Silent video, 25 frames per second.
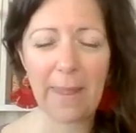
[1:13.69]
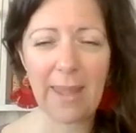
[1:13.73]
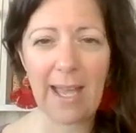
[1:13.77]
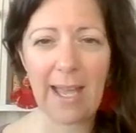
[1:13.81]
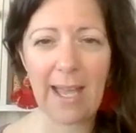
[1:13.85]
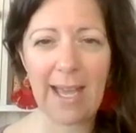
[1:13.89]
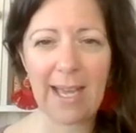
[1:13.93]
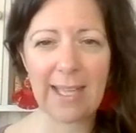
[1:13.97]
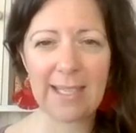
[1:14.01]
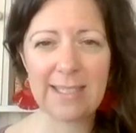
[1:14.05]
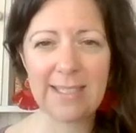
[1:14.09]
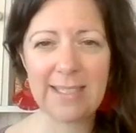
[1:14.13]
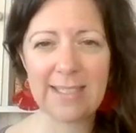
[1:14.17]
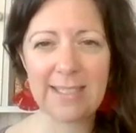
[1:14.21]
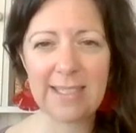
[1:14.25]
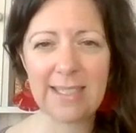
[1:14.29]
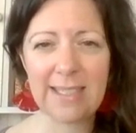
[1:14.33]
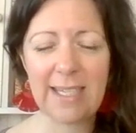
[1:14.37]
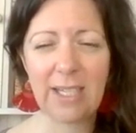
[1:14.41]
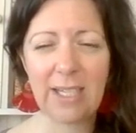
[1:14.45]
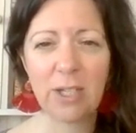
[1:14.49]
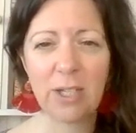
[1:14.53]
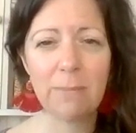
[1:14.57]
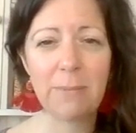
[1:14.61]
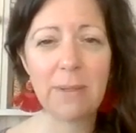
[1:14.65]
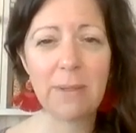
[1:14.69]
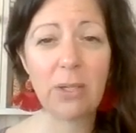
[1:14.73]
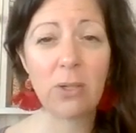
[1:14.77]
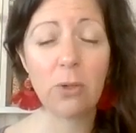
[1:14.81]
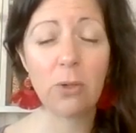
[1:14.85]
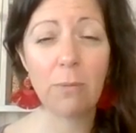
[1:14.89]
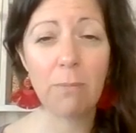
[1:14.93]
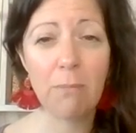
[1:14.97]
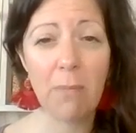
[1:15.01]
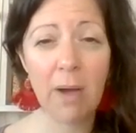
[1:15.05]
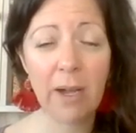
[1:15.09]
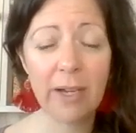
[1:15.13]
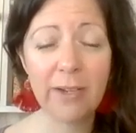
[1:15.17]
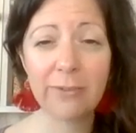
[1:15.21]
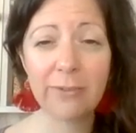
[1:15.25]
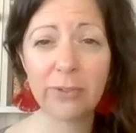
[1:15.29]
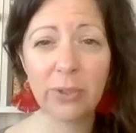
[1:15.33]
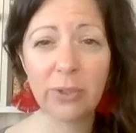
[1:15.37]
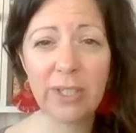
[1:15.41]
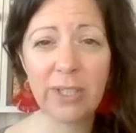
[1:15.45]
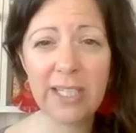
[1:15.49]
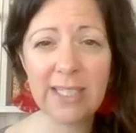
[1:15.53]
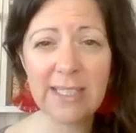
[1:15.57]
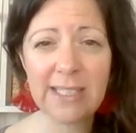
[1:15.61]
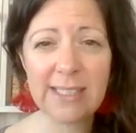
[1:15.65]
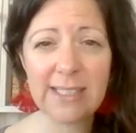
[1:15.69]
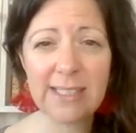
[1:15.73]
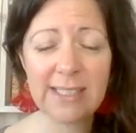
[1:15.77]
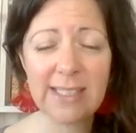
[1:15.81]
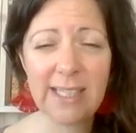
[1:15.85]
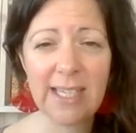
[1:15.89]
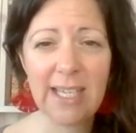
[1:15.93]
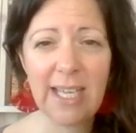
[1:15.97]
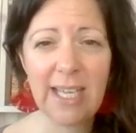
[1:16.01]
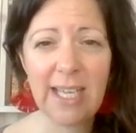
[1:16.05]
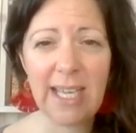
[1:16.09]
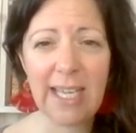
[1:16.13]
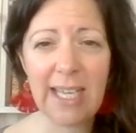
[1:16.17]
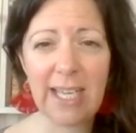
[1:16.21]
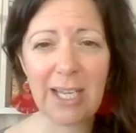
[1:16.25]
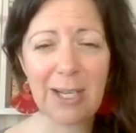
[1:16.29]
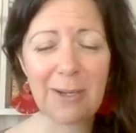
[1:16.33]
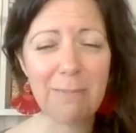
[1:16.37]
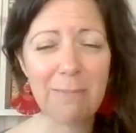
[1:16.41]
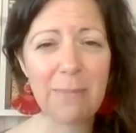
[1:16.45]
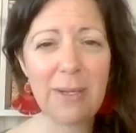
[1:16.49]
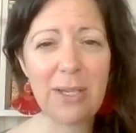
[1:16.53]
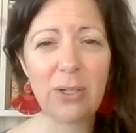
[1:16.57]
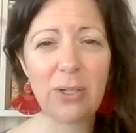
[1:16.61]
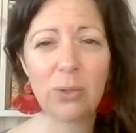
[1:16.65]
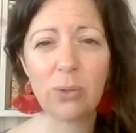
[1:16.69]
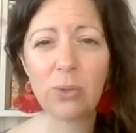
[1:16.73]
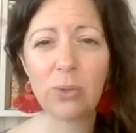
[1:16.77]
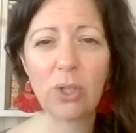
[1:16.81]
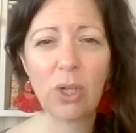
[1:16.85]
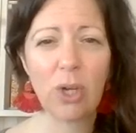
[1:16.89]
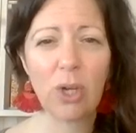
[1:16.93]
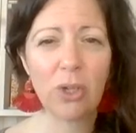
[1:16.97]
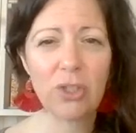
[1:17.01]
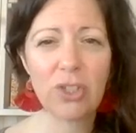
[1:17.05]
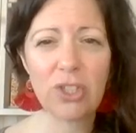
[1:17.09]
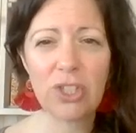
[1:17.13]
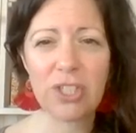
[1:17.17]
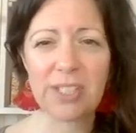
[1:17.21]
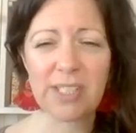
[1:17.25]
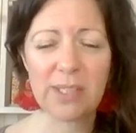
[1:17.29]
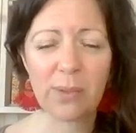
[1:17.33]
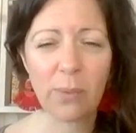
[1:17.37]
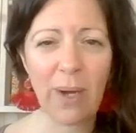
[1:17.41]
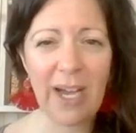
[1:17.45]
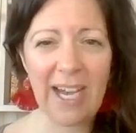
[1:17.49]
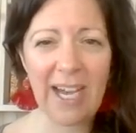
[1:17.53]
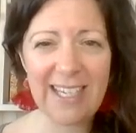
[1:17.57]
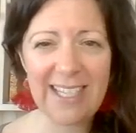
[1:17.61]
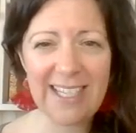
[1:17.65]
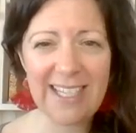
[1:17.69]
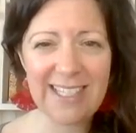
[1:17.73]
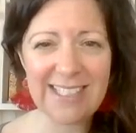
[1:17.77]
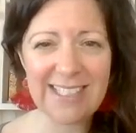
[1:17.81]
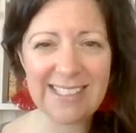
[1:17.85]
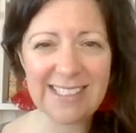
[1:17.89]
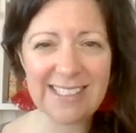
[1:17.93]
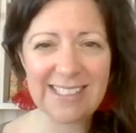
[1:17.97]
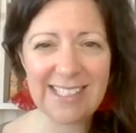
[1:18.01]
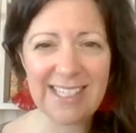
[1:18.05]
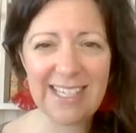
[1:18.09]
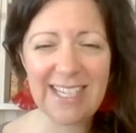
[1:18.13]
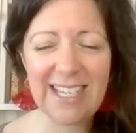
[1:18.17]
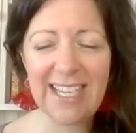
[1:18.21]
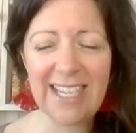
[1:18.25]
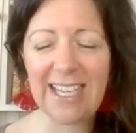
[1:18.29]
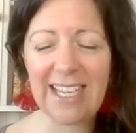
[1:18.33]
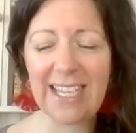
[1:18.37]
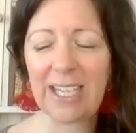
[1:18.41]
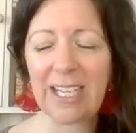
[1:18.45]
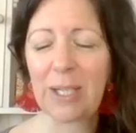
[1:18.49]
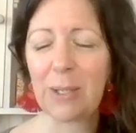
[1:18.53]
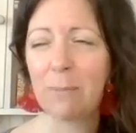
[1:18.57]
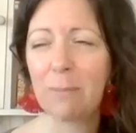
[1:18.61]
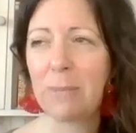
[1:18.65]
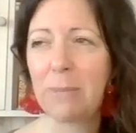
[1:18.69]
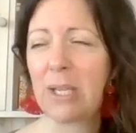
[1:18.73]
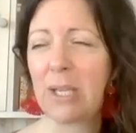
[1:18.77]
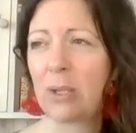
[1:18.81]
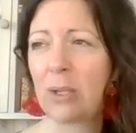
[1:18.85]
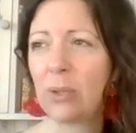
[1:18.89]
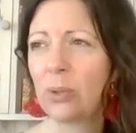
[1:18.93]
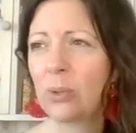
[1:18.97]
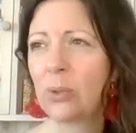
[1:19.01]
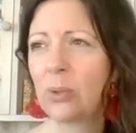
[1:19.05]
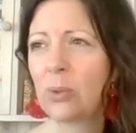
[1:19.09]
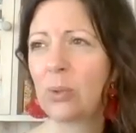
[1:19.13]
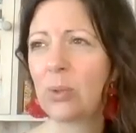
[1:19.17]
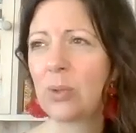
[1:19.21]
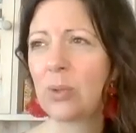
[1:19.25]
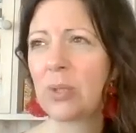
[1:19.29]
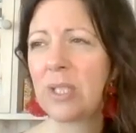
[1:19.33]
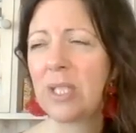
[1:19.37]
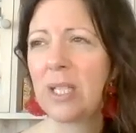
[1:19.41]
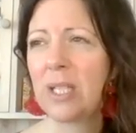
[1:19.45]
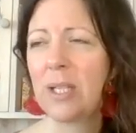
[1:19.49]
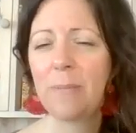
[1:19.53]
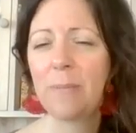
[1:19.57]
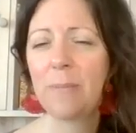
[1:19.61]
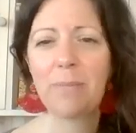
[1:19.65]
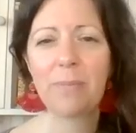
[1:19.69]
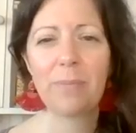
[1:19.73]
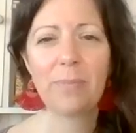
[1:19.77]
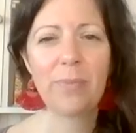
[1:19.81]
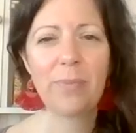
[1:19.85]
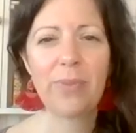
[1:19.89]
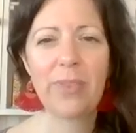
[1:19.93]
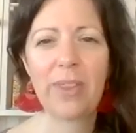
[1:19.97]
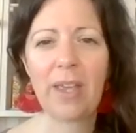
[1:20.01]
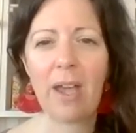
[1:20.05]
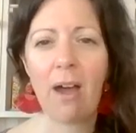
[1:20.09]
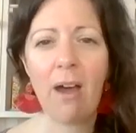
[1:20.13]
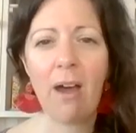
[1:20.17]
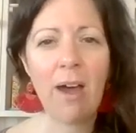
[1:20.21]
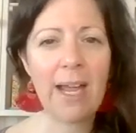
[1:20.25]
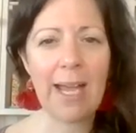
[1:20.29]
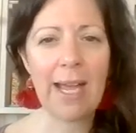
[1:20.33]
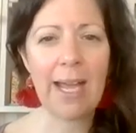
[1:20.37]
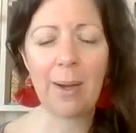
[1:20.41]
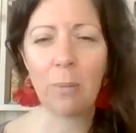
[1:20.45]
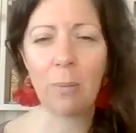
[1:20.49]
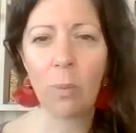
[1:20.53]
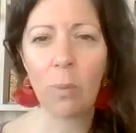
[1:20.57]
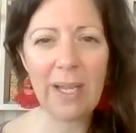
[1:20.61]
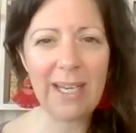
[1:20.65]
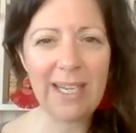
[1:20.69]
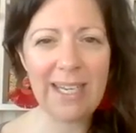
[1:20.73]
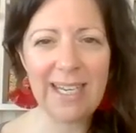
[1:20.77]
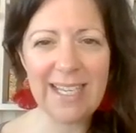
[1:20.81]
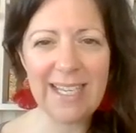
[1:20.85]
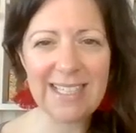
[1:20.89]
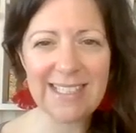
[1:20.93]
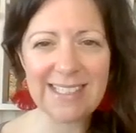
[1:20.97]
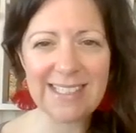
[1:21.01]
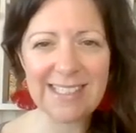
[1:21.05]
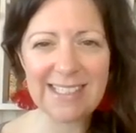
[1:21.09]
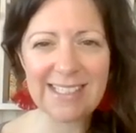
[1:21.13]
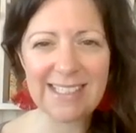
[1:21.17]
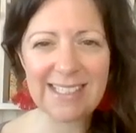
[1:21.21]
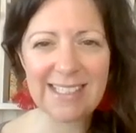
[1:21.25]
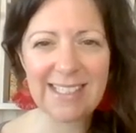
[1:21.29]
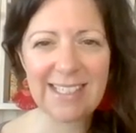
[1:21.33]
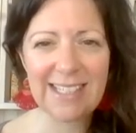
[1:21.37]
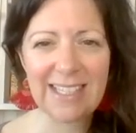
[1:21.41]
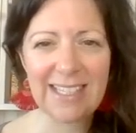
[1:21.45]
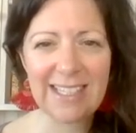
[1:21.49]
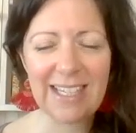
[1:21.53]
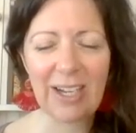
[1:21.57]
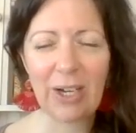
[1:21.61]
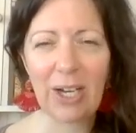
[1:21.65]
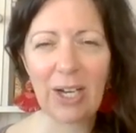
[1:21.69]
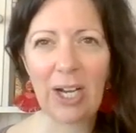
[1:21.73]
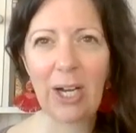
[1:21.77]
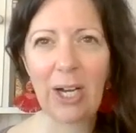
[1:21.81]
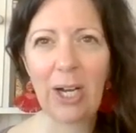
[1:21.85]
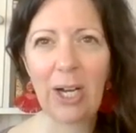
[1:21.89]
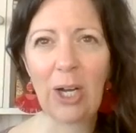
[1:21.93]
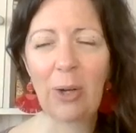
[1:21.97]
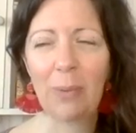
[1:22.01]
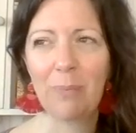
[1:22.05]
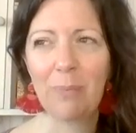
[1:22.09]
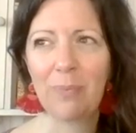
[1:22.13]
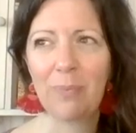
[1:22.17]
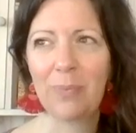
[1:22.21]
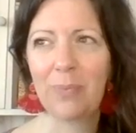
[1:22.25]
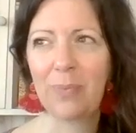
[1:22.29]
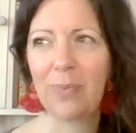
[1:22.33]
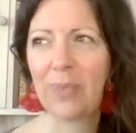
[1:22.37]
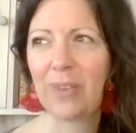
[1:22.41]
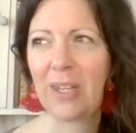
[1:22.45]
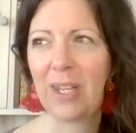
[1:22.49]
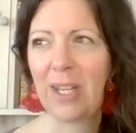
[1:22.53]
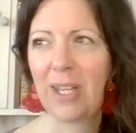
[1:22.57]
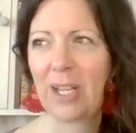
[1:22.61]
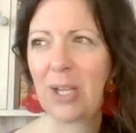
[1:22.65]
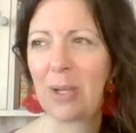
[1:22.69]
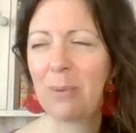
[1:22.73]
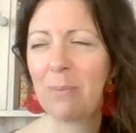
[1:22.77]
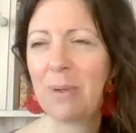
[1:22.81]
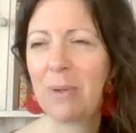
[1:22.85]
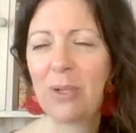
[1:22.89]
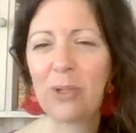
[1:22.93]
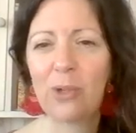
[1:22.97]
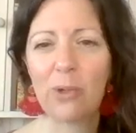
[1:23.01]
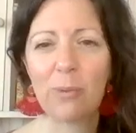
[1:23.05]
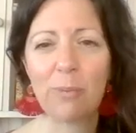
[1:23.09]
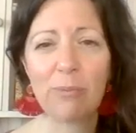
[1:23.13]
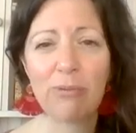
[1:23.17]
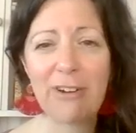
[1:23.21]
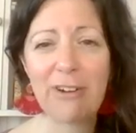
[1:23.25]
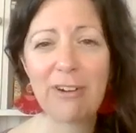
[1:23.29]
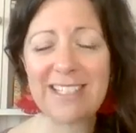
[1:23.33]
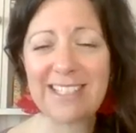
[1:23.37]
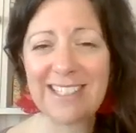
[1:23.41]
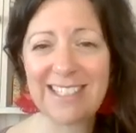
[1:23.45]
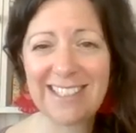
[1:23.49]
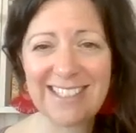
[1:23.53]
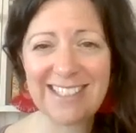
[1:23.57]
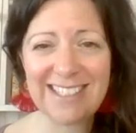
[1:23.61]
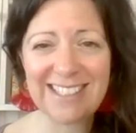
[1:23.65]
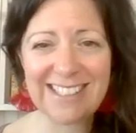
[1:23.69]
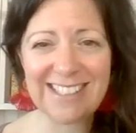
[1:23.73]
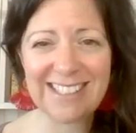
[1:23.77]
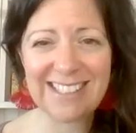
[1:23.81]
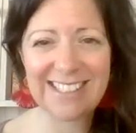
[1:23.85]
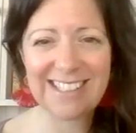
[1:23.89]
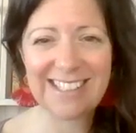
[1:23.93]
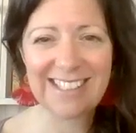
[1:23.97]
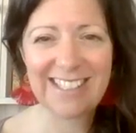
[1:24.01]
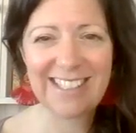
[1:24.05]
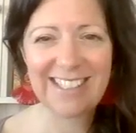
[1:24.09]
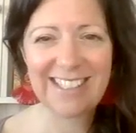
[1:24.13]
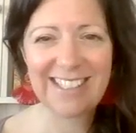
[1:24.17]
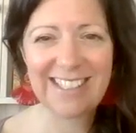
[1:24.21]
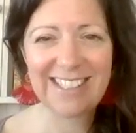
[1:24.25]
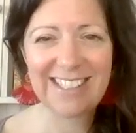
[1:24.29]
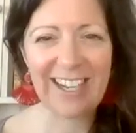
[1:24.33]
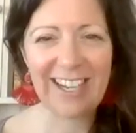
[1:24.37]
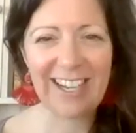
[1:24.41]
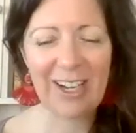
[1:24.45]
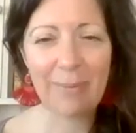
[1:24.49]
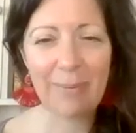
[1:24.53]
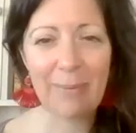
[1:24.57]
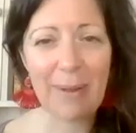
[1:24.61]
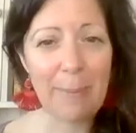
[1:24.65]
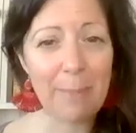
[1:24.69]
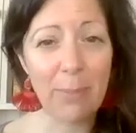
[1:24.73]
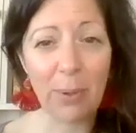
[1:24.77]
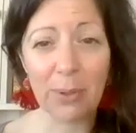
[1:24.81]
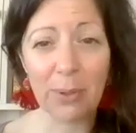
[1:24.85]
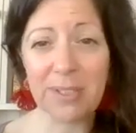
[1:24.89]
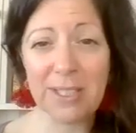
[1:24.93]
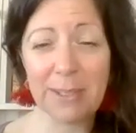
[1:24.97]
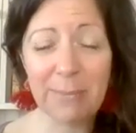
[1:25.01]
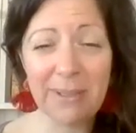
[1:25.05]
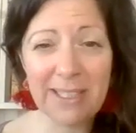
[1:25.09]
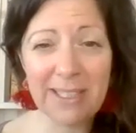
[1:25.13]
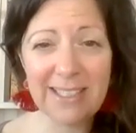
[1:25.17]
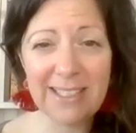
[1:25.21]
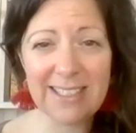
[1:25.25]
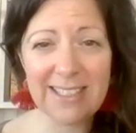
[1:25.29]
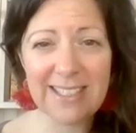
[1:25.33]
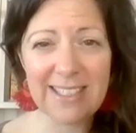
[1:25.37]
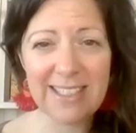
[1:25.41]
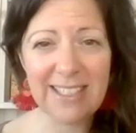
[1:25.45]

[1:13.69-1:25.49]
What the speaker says: and it can be called mindfulness, it can be called conscious awareness, it can be called the I am witness, it can be called presence, embodiment.